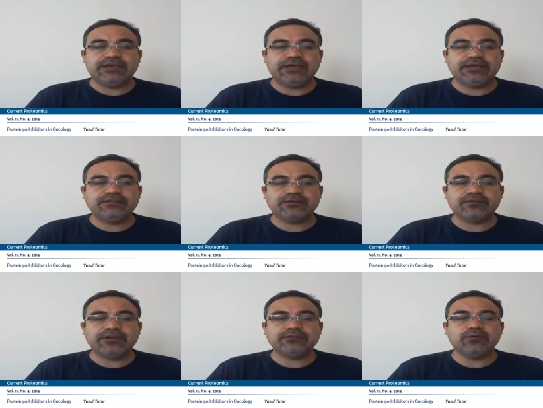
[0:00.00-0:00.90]
and
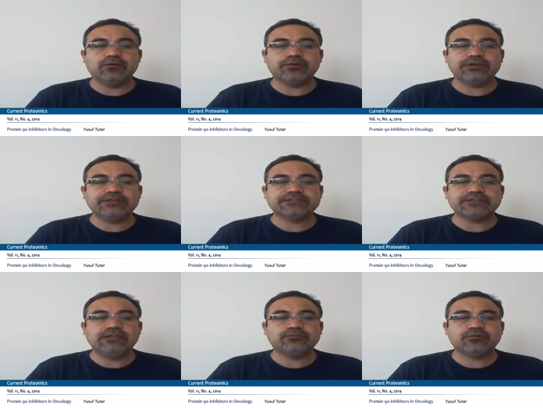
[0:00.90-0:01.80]
degrade oncogenic
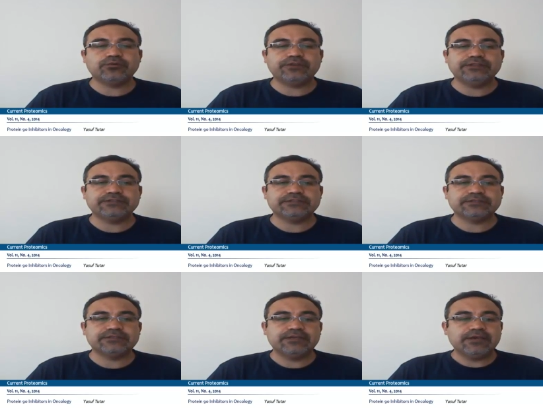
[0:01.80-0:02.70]
client
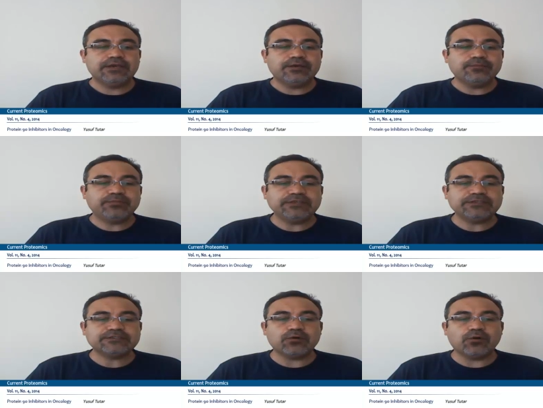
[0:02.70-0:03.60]
proteins.
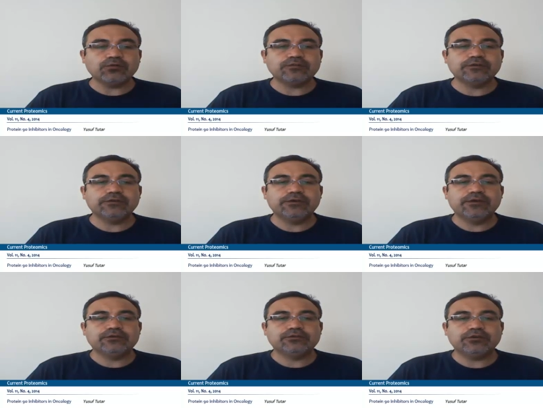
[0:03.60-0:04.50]
Please go to
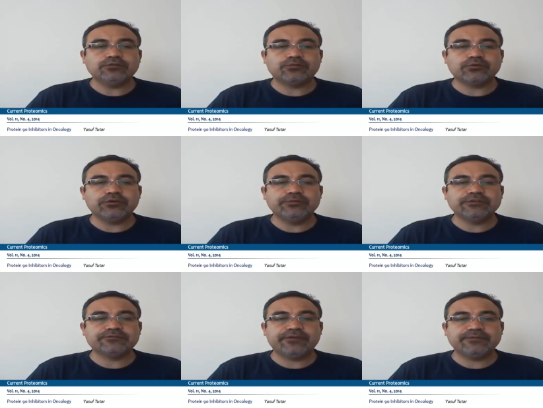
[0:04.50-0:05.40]
Current
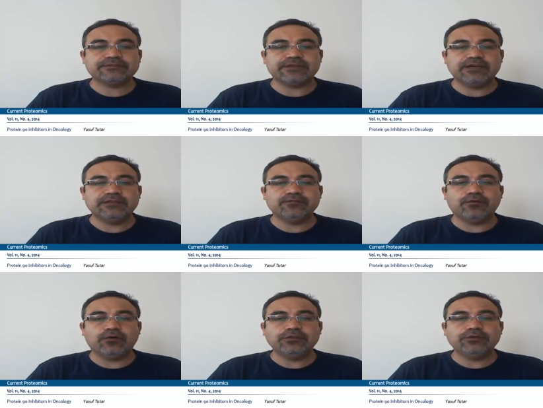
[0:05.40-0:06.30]
Proteomics website,
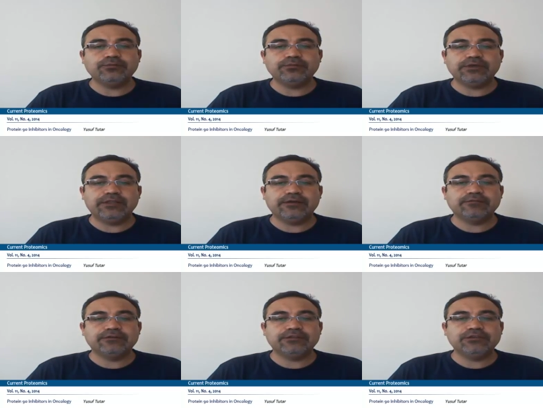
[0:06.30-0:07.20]
volume
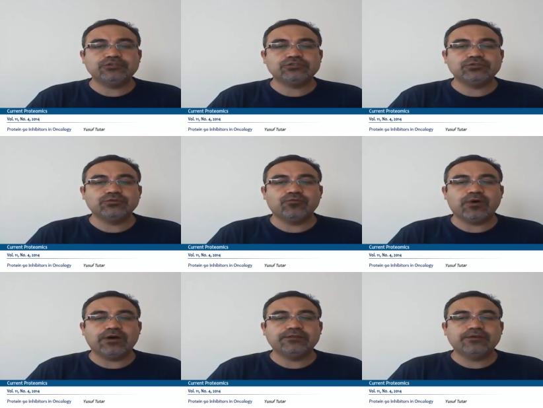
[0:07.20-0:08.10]
11, issue
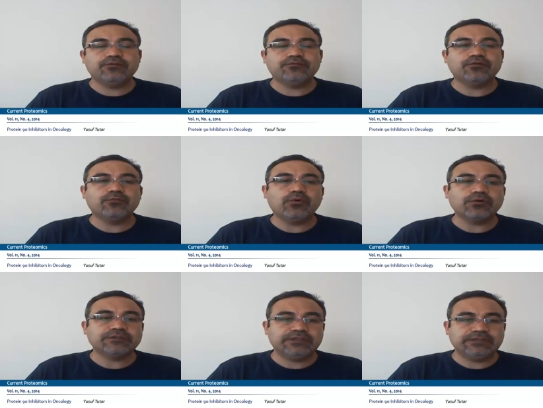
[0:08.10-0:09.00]
1 for
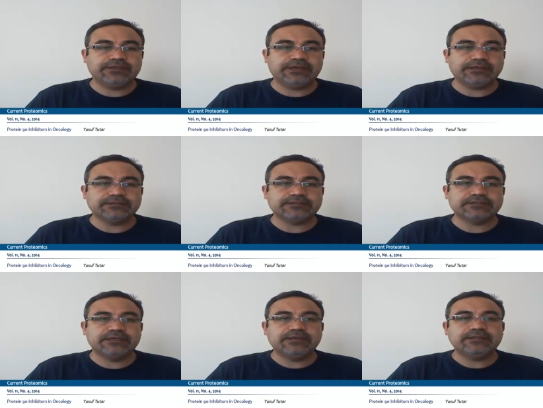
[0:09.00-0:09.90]
more
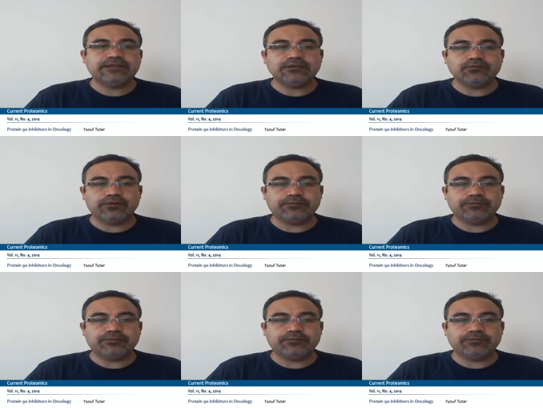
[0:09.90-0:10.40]
details. Thank you very